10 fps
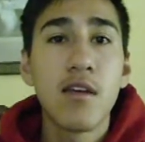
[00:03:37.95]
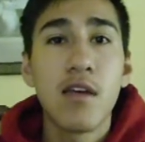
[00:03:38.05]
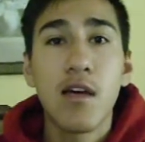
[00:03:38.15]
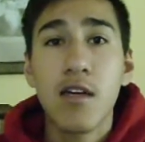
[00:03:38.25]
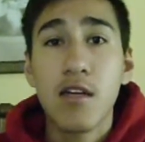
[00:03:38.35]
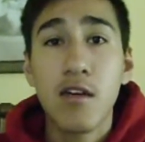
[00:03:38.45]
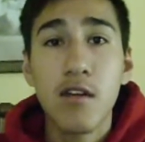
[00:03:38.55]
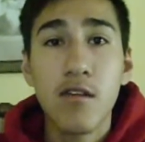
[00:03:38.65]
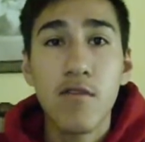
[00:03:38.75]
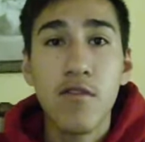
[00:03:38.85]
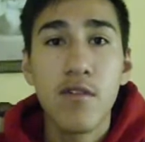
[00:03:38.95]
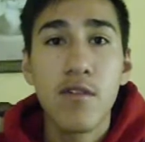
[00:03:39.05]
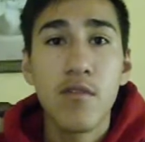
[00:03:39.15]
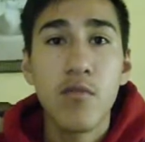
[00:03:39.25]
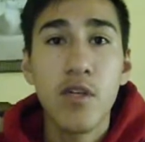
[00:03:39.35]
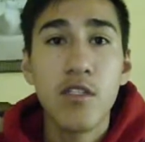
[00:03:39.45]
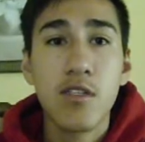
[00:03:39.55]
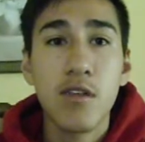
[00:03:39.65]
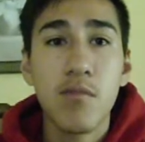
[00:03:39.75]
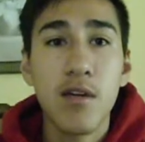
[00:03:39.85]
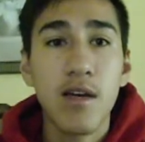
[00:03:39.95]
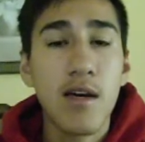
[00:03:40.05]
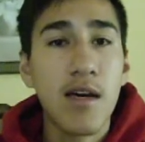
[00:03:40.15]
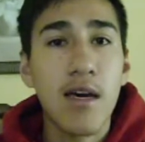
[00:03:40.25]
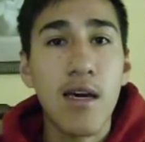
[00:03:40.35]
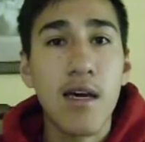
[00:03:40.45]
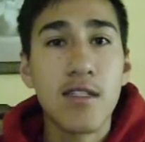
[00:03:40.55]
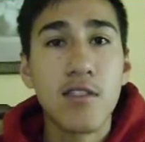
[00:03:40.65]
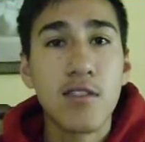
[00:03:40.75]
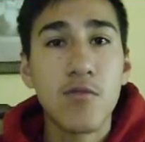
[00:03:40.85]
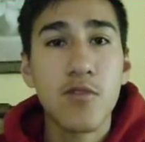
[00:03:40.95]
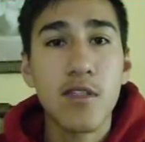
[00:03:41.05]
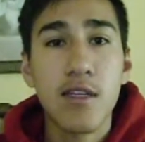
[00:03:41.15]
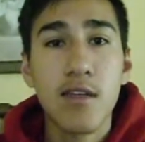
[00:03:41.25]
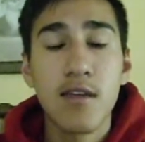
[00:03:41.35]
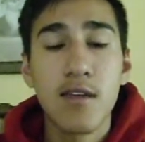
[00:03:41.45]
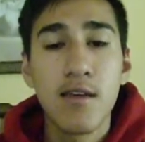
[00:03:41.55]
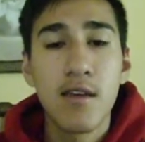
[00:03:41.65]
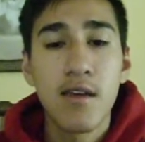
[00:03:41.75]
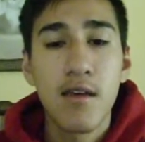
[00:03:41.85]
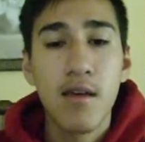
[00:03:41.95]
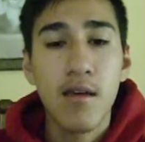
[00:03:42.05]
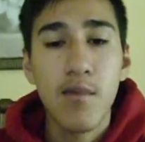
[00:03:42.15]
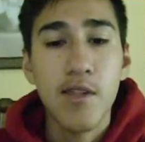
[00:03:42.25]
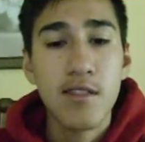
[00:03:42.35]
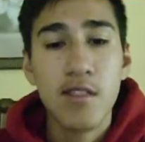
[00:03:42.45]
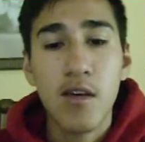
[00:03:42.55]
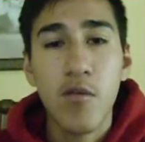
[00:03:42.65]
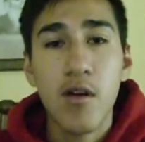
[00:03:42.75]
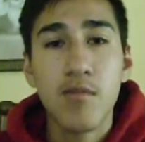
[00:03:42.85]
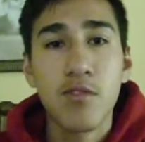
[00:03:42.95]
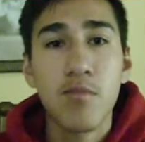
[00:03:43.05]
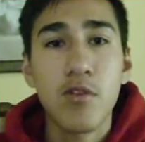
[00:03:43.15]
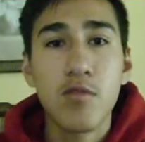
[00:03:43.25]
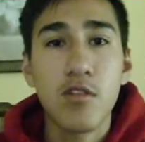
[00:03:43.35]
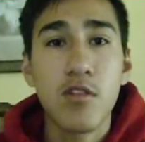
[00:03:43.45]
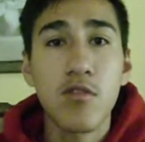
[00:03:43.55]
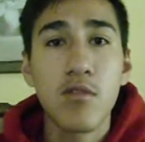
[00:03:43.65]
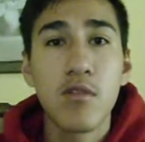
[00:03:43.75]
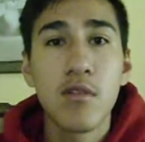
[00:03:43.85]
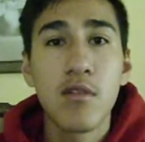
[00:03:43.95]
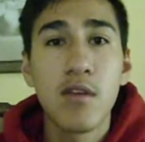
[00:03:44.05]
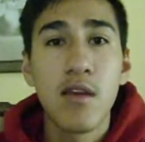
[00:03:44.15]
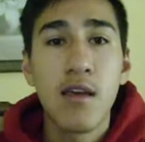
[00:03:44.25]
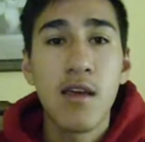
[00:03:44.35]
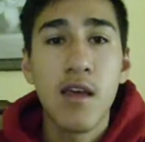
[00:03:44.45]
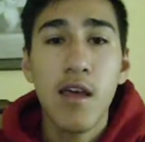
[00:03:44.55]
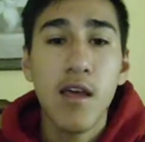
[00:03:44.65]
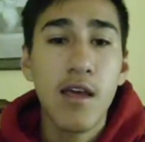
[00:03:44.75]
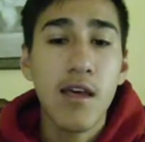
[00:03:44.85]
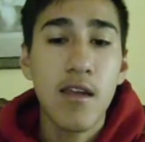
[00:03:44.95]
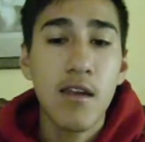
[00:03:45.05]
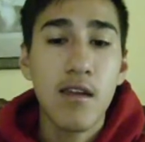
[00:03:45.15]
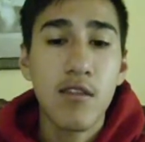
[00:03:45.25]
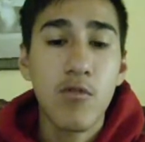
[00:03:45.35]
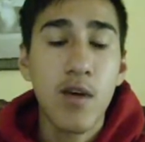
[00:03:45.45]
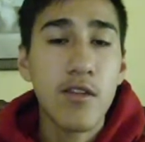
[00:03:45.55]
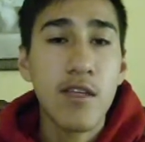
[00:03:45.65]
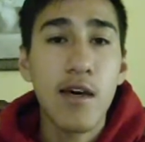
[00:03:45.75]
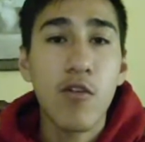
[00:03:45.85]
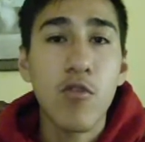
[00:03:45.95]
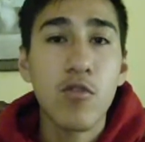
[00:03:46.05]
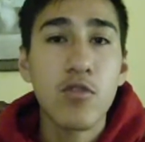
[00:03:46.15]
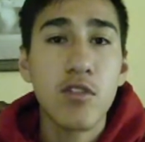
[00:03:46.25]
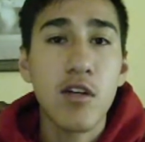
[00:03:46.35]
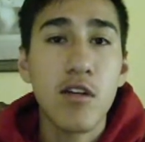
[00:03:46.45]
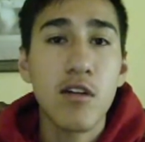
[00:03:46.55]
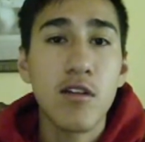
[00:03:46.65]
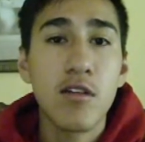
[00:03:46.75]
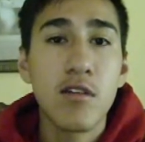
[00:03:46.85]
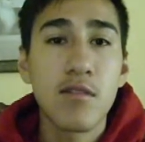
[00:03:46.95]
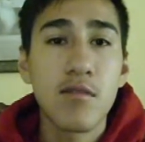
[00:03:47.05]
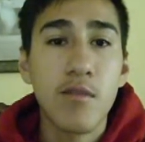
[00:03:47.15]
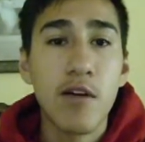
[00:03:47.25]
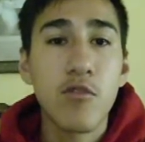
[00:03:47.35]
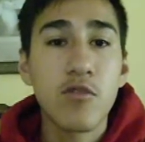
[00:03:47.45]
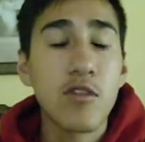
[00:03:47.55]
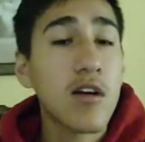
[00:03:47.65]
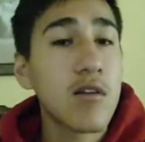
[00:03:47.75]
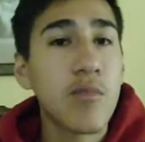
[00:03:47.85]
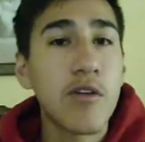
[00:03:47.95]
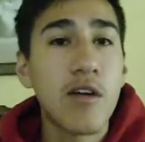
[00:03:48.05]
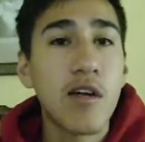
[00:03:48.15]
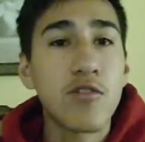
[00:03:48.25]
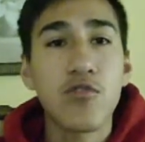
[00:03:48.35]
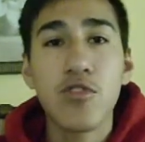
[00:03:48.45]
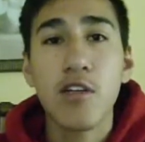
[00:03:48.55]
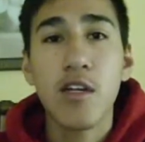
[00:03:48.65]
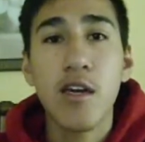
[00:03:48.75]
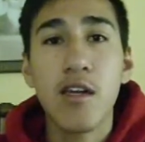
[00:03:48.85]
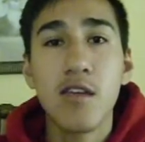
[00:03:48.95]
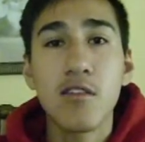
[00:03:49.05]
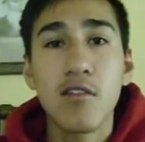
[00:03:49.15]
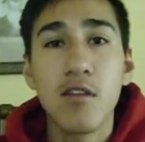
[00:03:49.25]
I could have reached it, but I just was like, maybe that's not where I'm supposed to do. And throughout that whole soccer, my whole soccer period, I also started getting into,